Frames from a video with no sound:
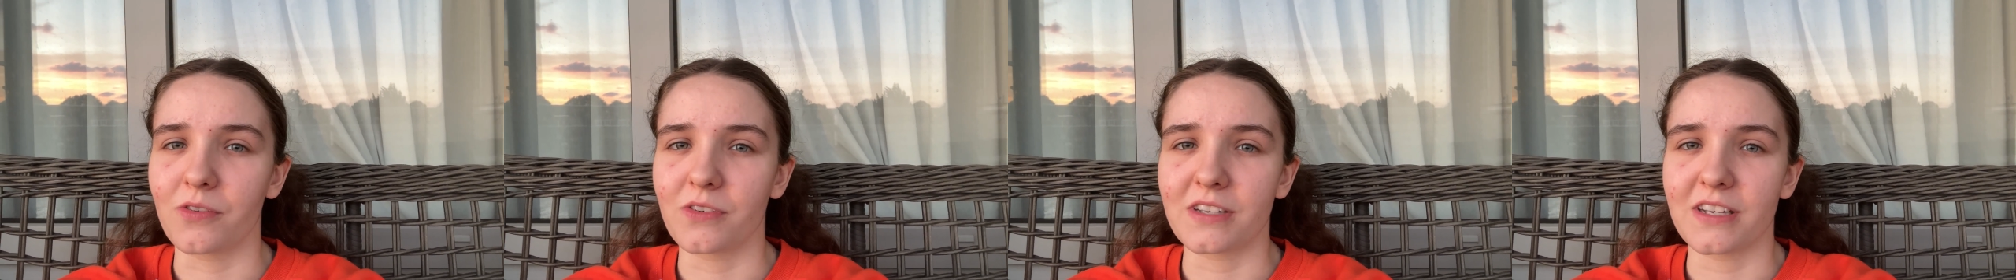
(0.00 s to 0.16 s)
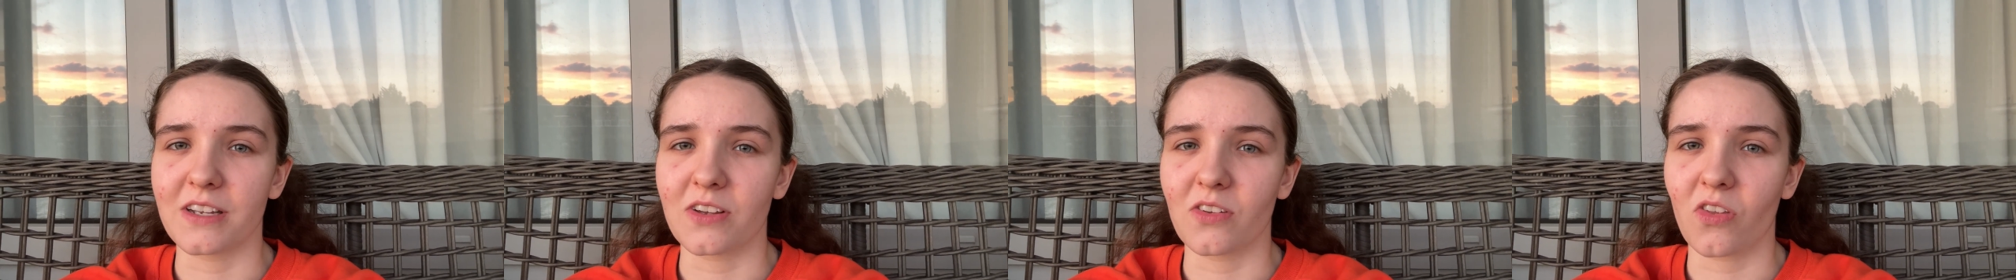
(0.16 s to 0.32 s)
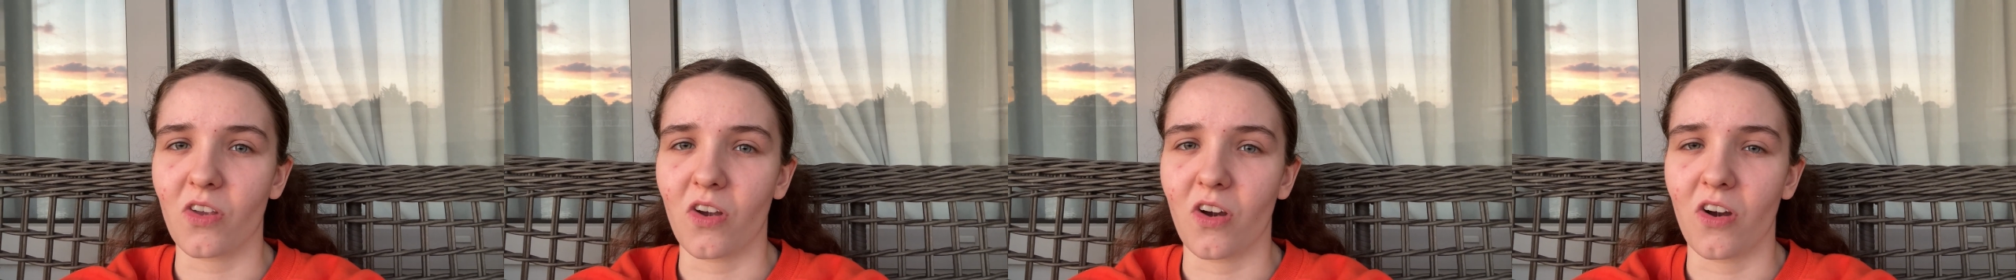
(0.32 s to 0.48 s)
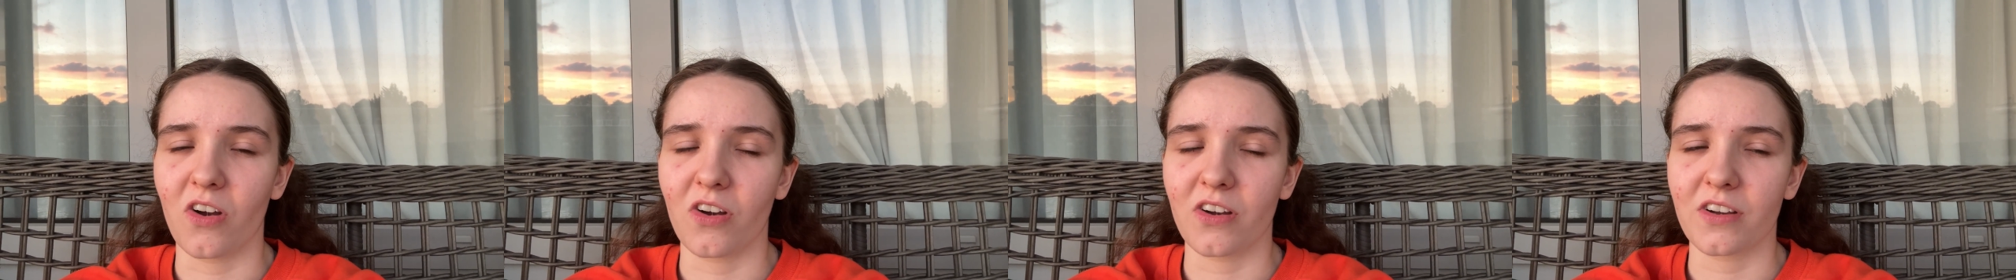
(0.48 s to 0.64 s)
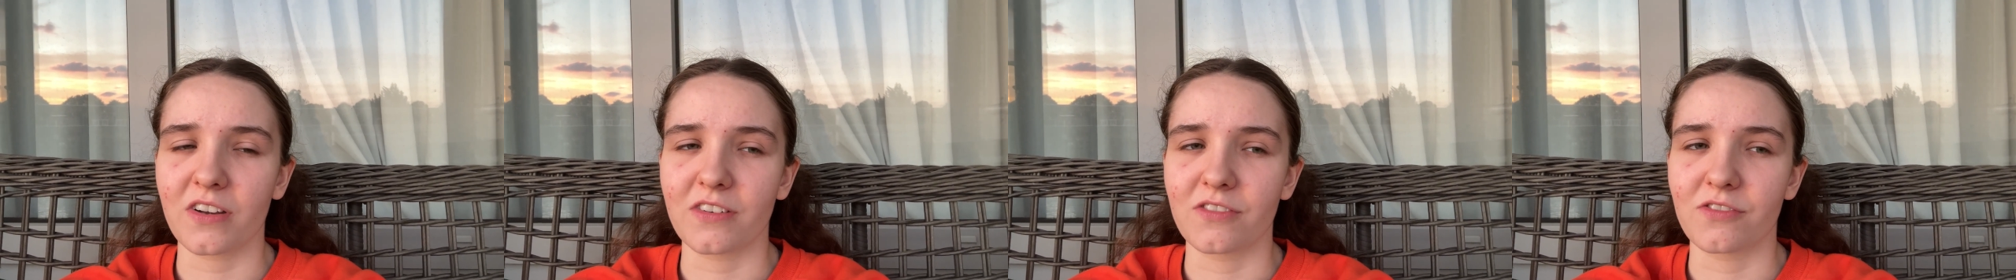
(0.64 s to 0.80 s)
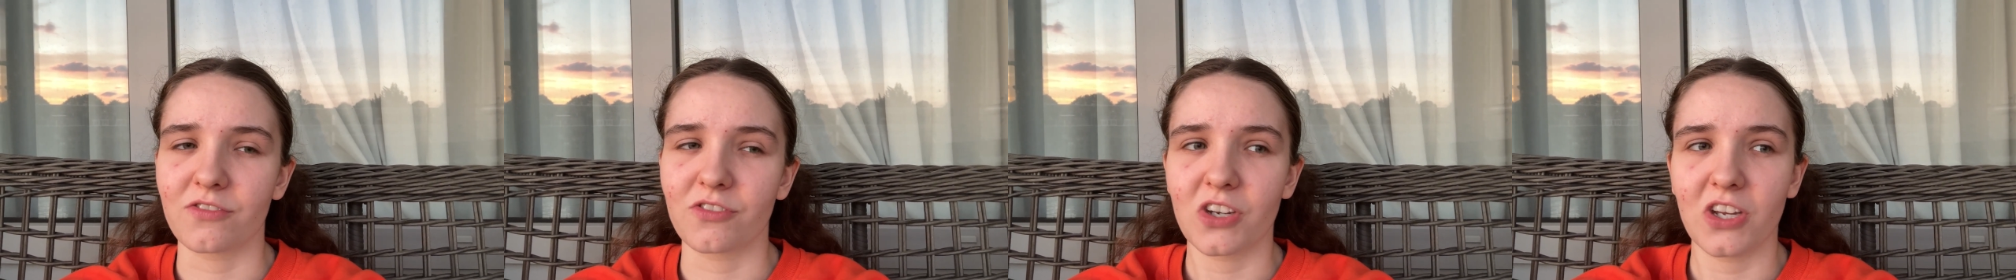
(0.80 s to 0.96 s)
TikTok
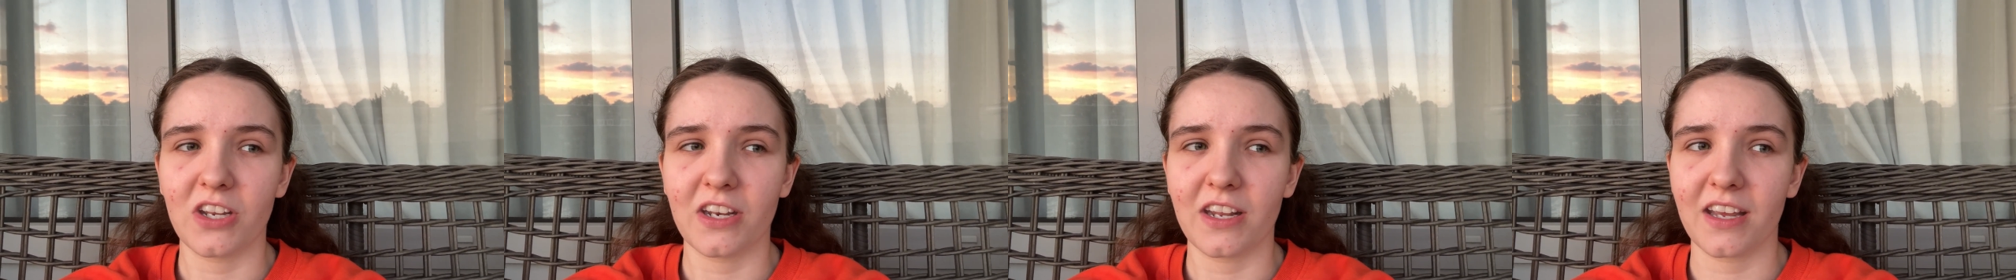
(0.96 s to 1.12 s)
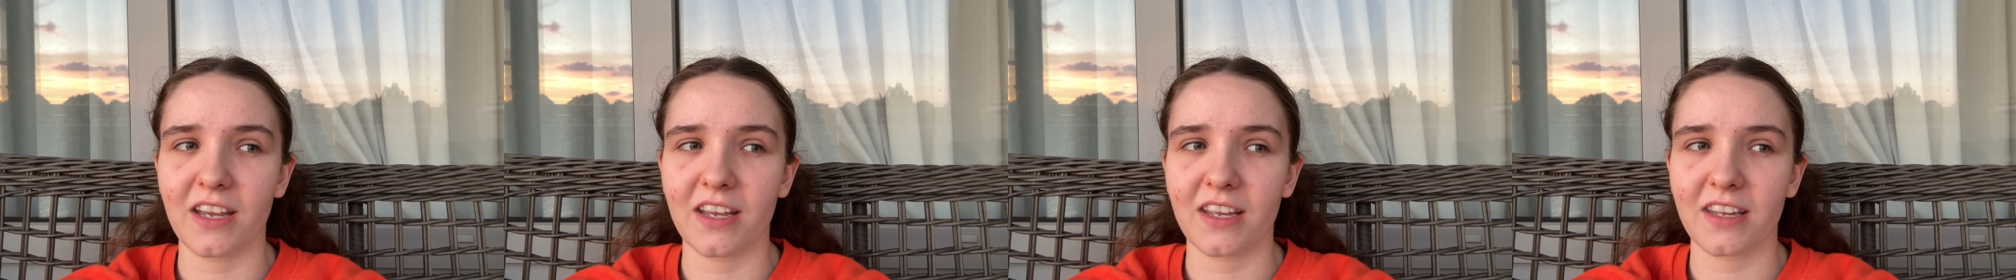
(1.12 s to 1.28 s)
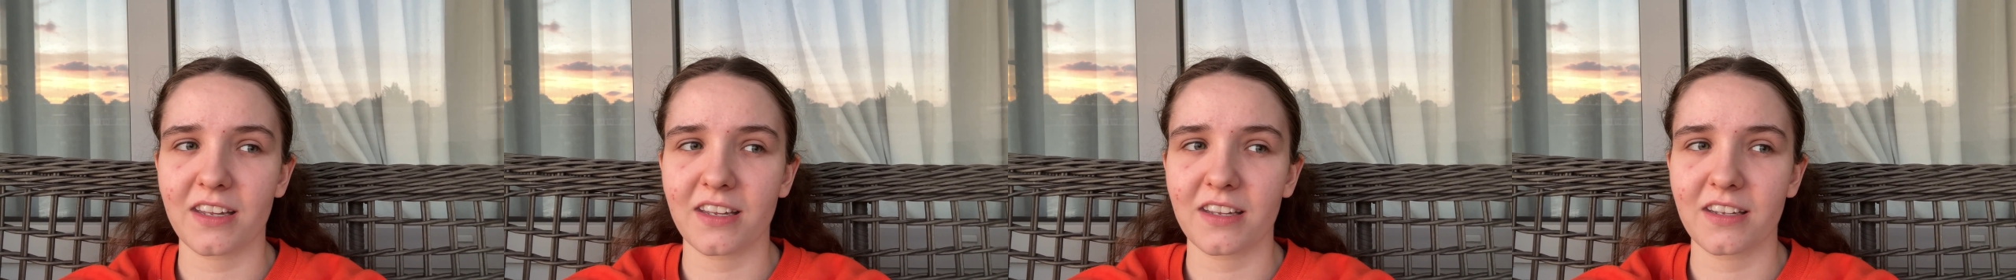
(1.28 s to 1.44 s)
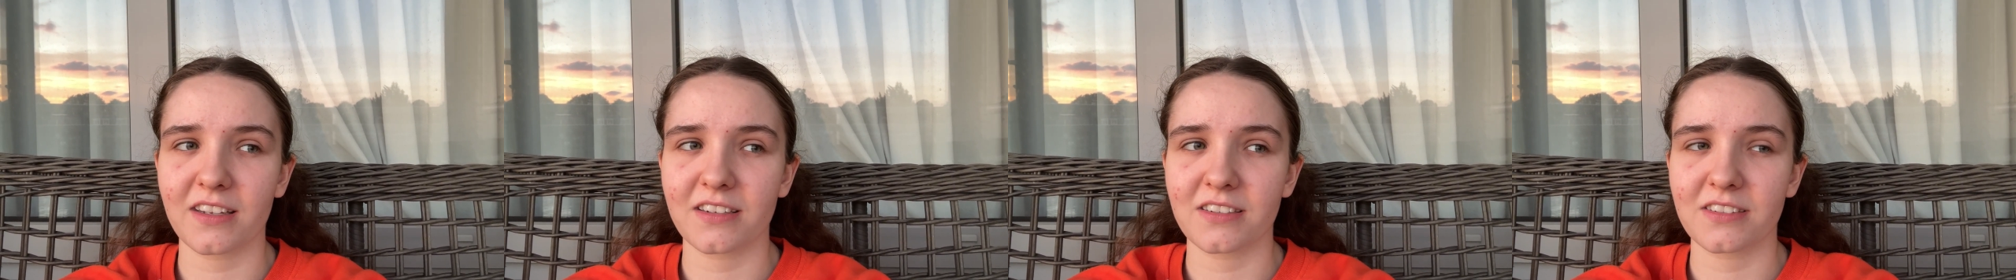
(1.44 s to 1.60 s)
and reading,